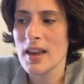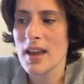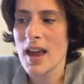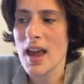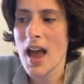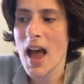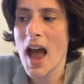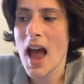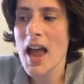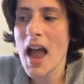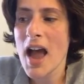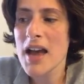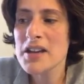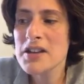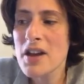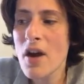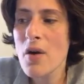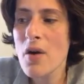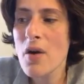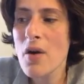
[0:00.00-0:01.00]

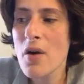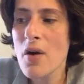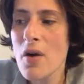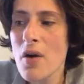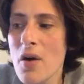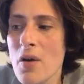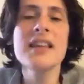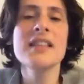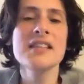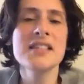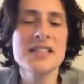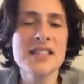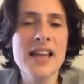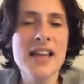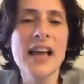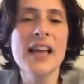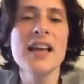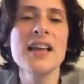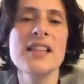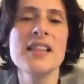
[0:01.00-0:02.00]
I think the
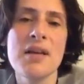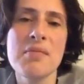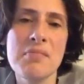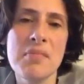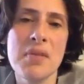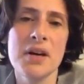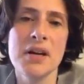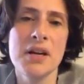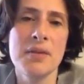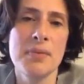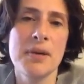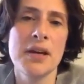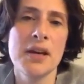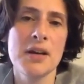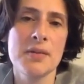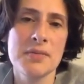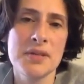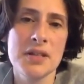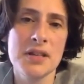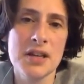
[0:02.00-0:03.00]
second that money
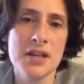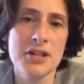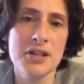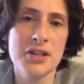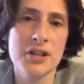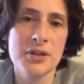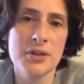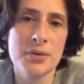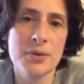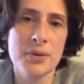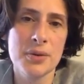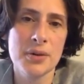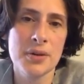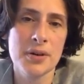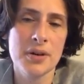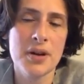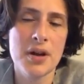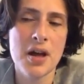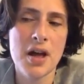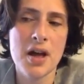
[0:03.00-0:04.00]
becomes an issue,
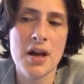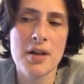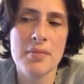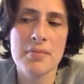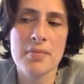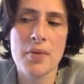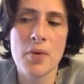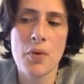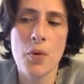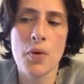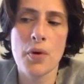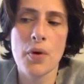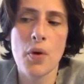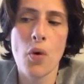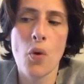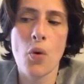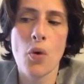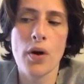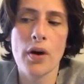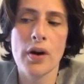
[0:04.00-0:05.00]

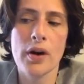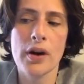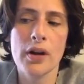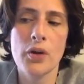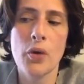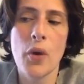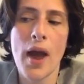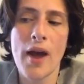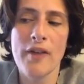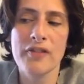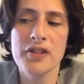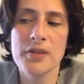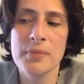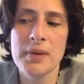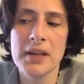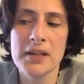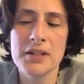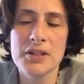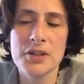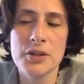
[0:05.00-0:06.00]
or you have to be
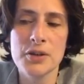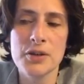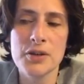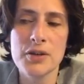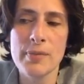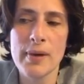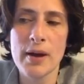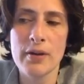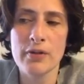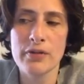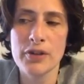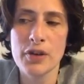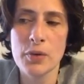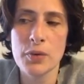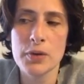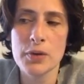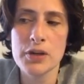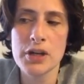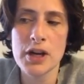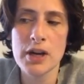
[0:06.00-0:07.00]
concerned about
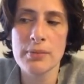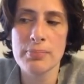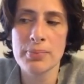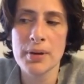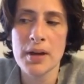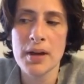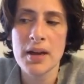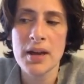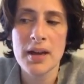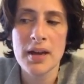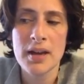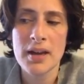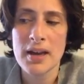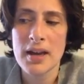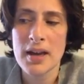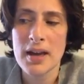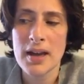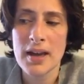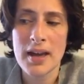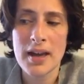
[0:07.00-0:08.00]
viewership,
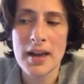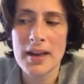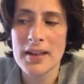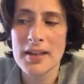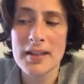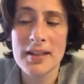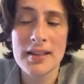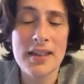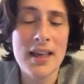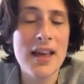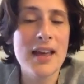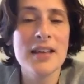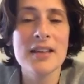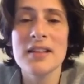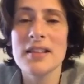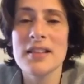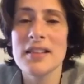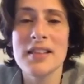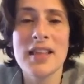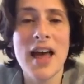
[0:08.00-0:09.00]

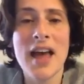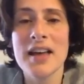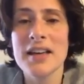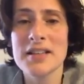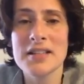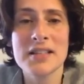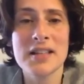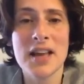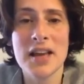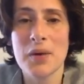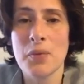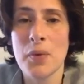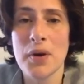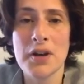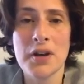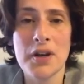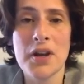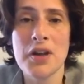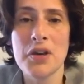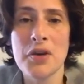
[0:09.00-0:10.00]
that is like
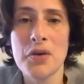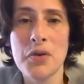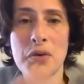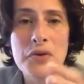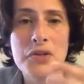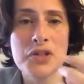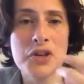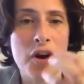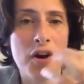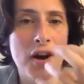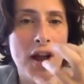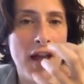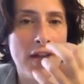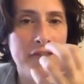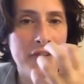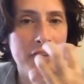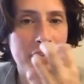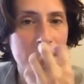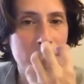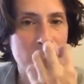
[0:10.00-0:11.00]
when you start
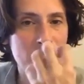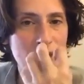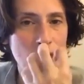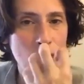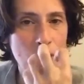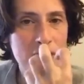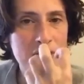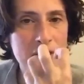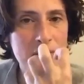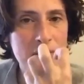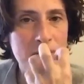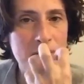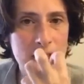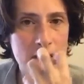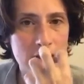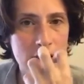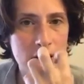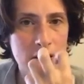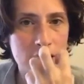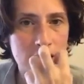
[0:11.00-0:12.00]
having your voice
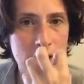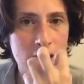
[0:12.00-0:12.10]
muzzled.